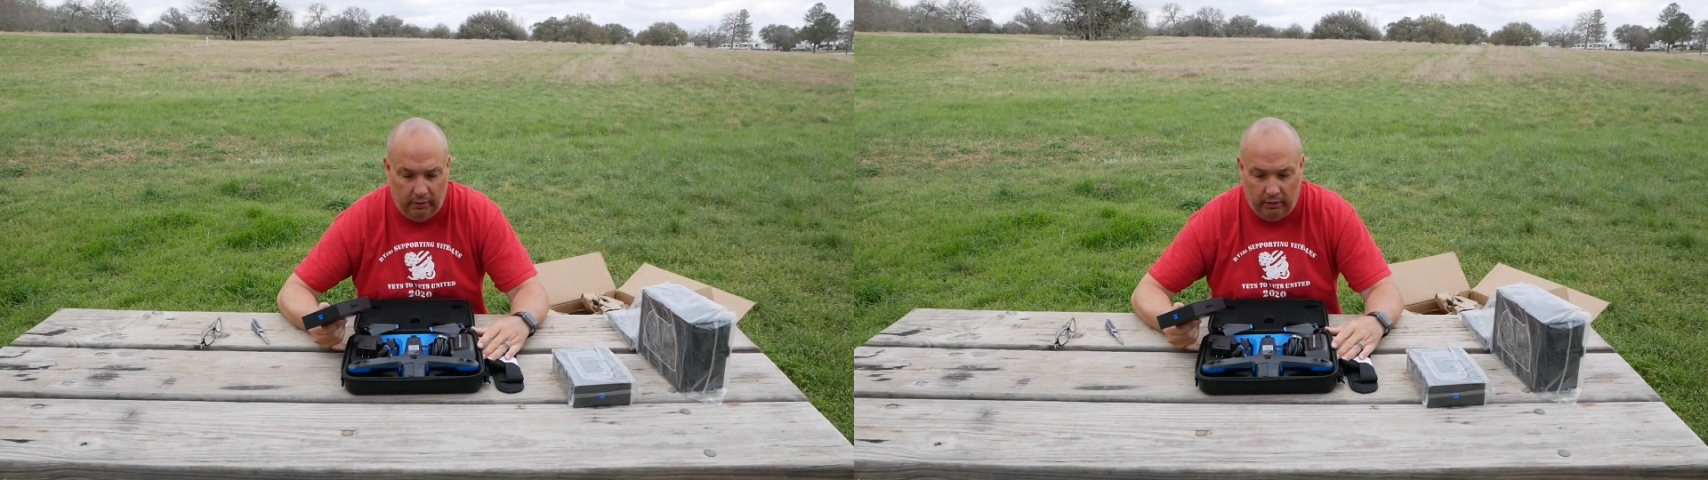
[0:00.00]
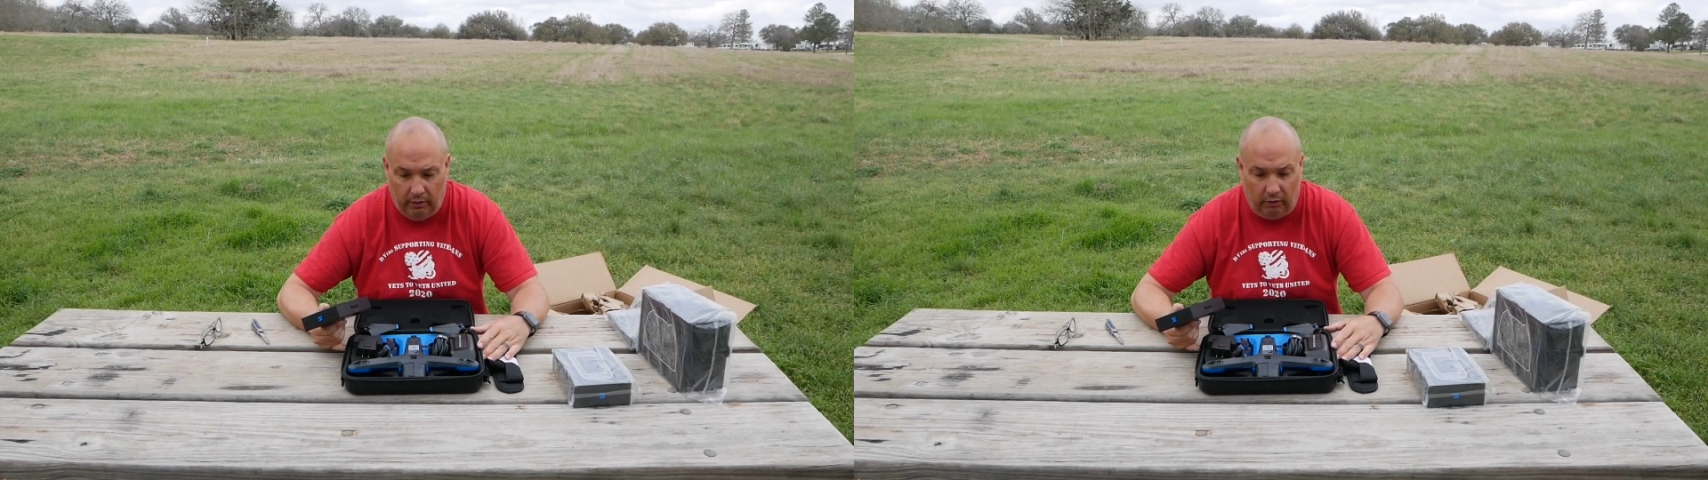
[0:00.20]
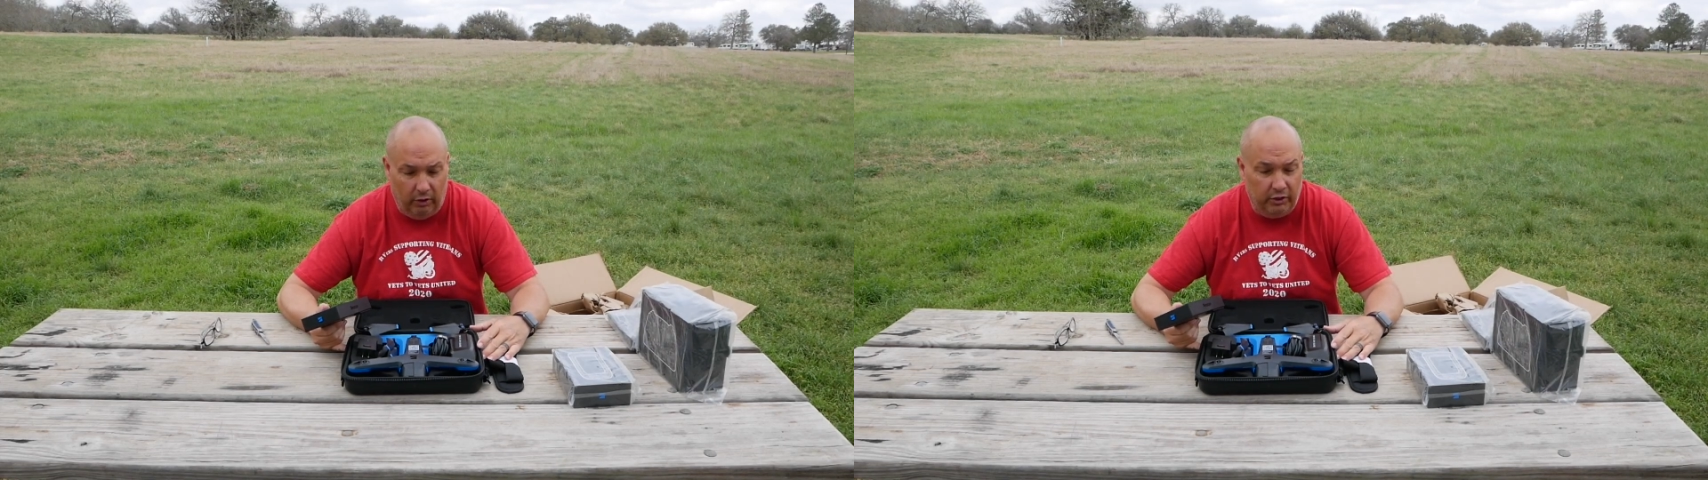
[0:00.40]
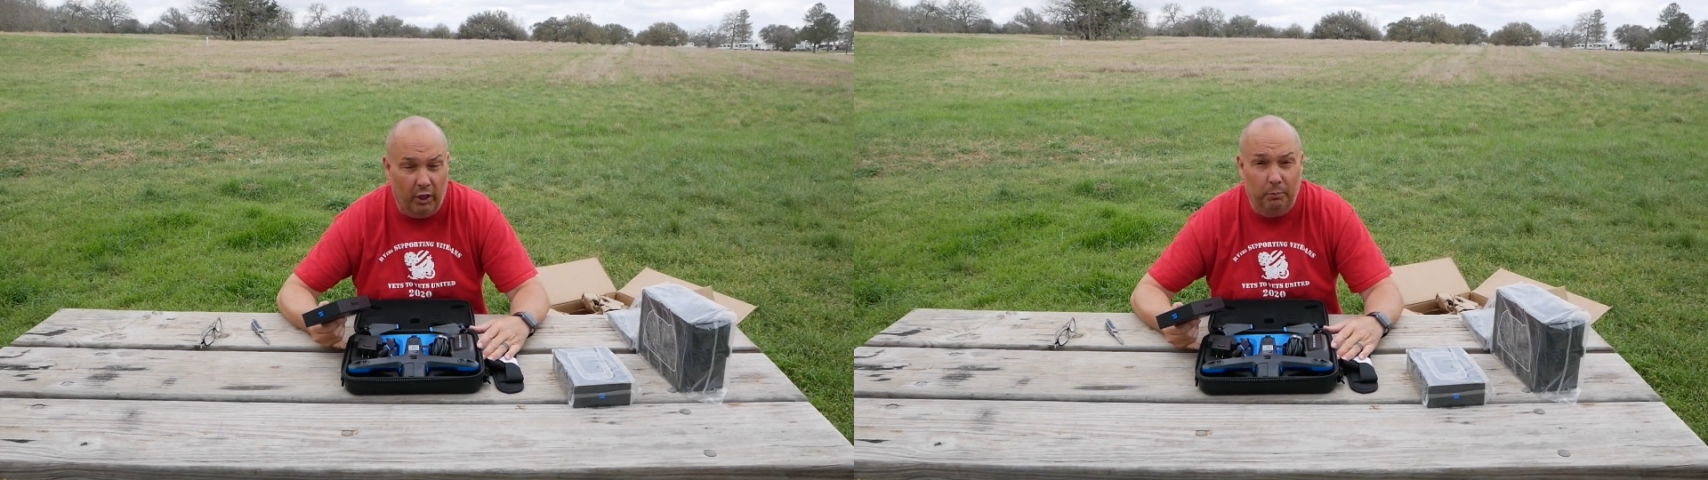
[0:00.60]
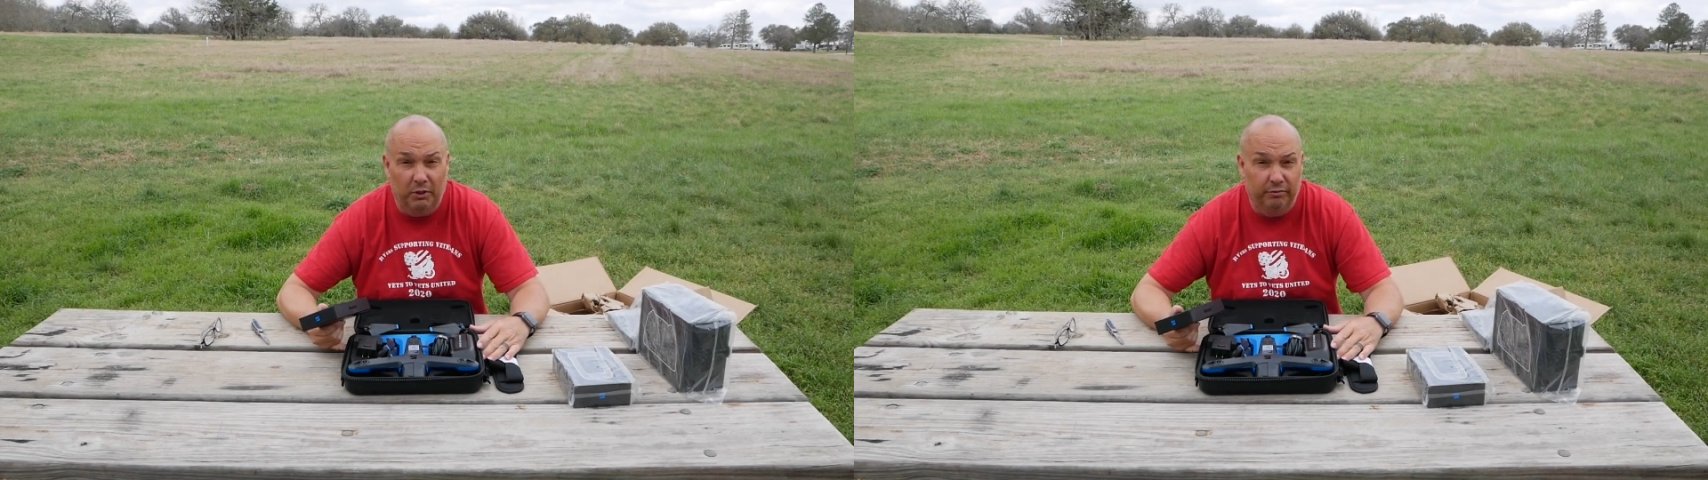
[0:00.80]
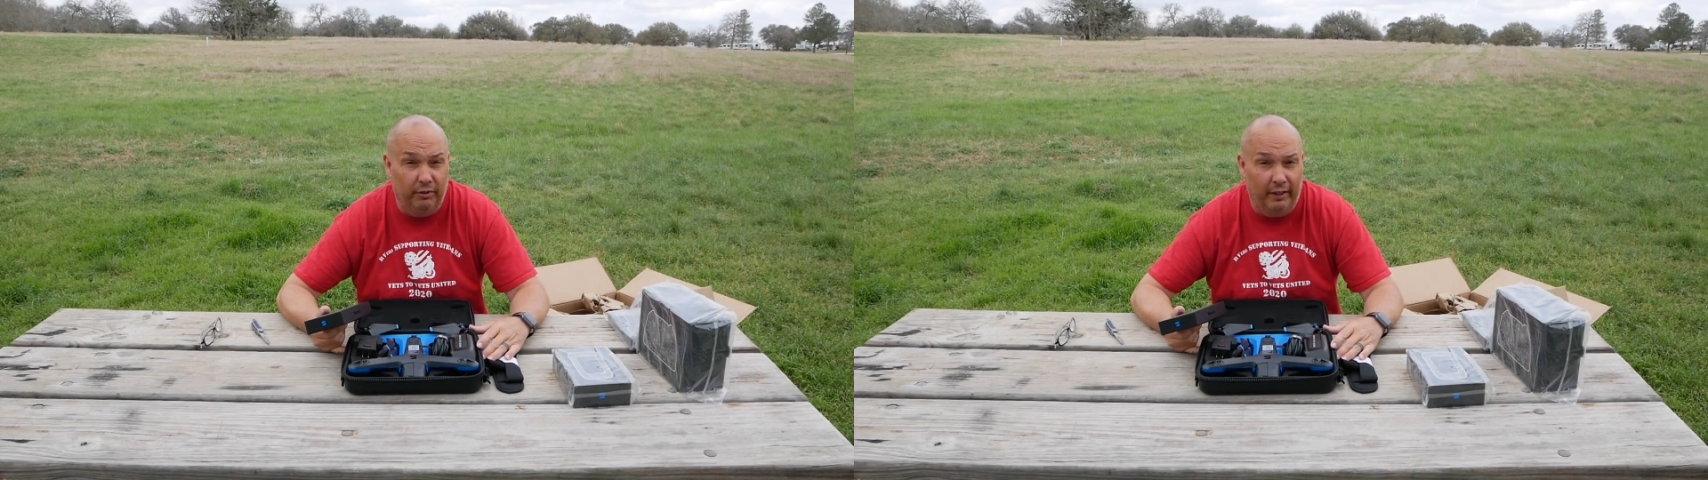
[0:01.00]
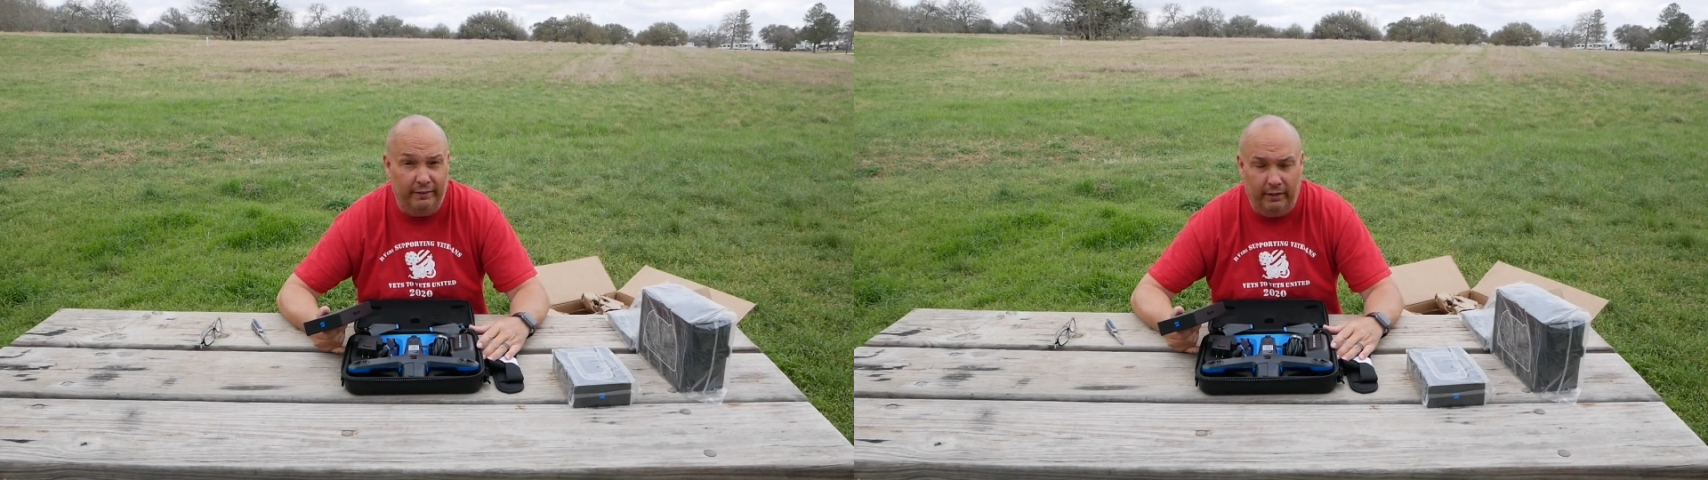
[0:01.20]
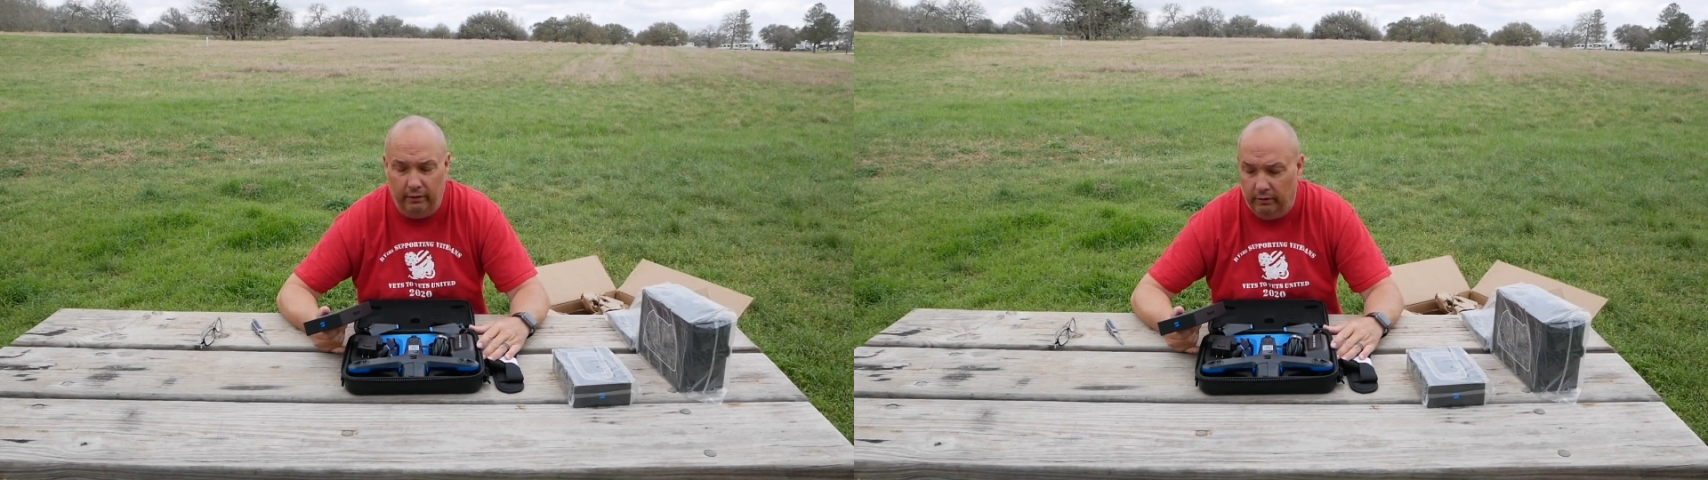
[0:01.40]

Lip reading: or autonomous flight